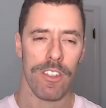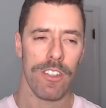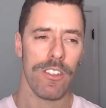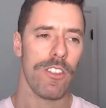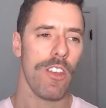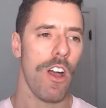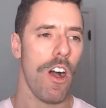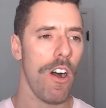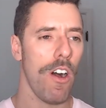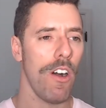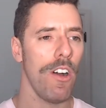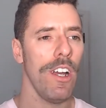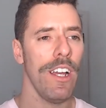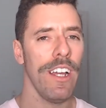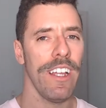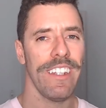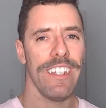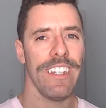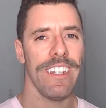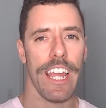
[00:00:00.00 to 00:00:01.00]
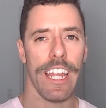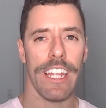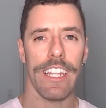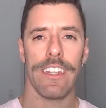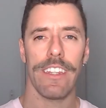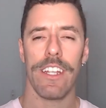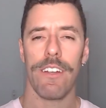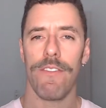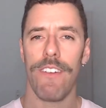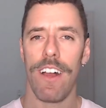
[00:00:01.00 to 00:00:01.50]
So the
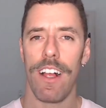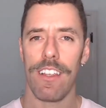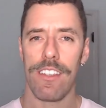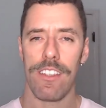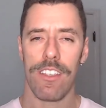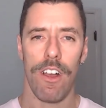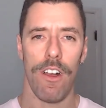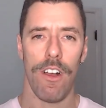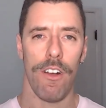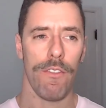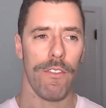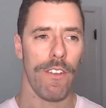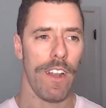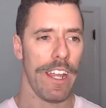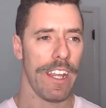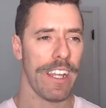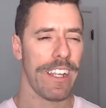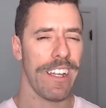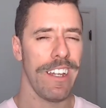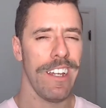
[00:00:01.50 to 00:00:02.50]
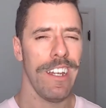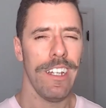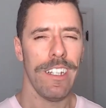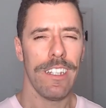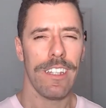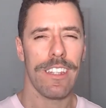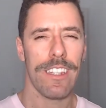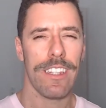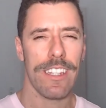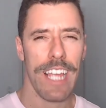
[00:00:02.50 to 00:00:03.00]
intervals of like
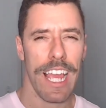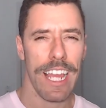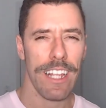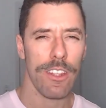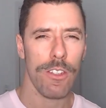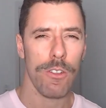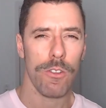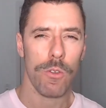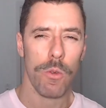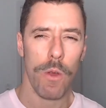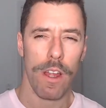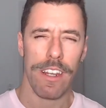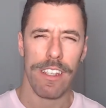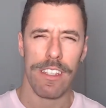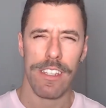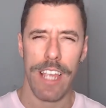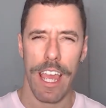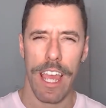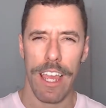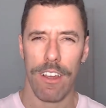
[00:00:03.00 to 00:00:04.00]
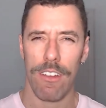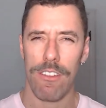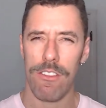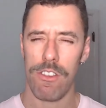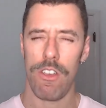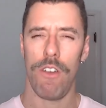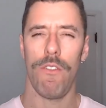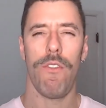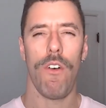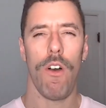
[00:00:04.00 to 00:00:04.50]
10 to 20 seconds
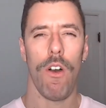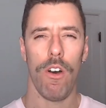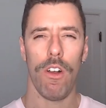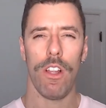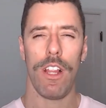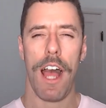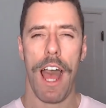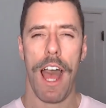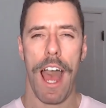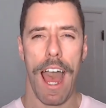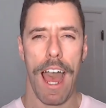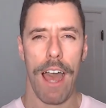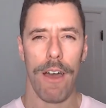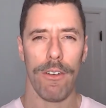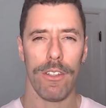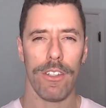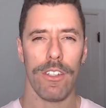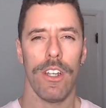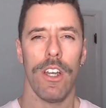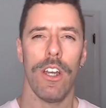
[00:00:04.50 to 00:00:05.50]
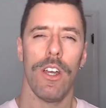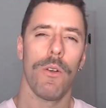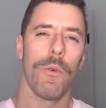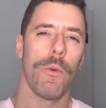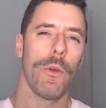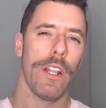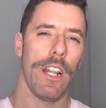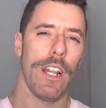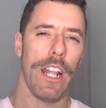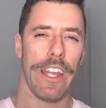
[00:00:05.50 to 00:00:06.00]
of all out
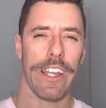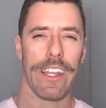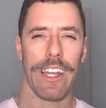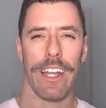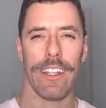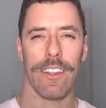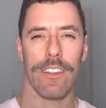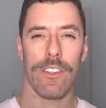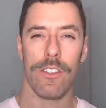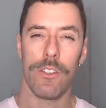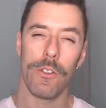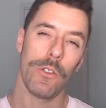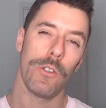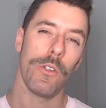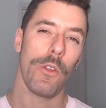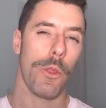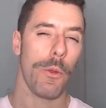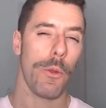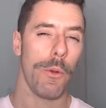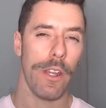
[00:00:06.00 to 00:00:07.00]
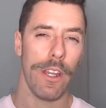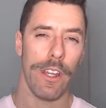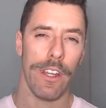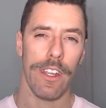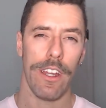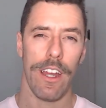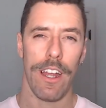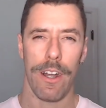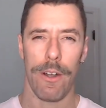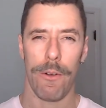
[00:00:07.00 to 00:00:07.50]
with like a 2 to 3
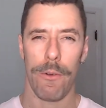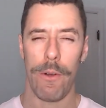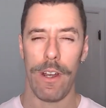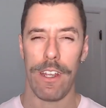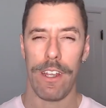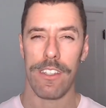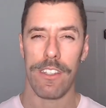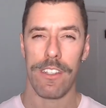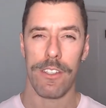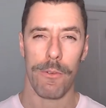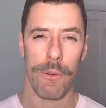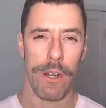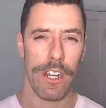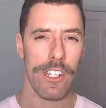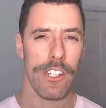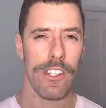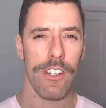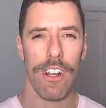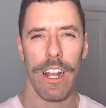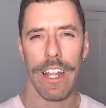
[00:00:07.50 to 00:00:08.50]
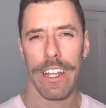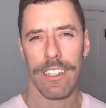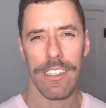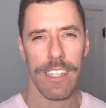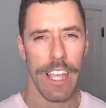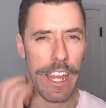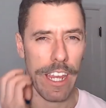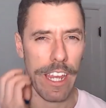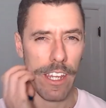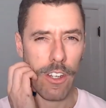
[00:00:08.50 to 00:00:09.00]
rest ratio, like
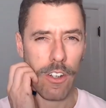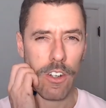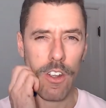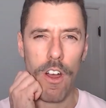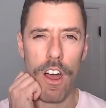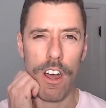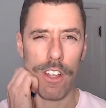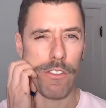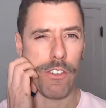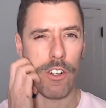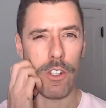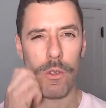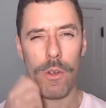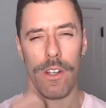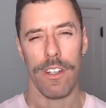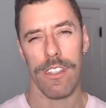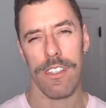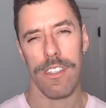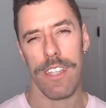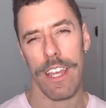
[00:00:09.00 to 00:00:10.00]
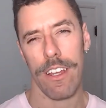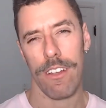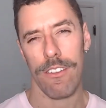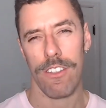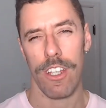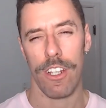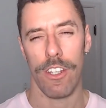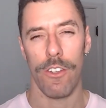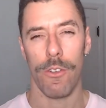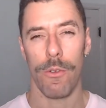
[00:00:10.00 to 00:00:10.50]
say you go out for 20 seconds
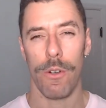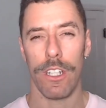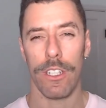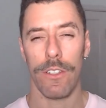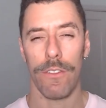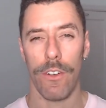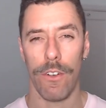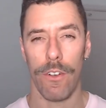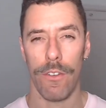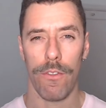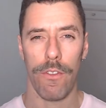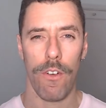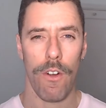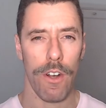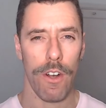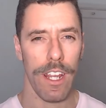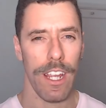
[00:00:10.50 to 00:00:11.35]
and you rest for 40,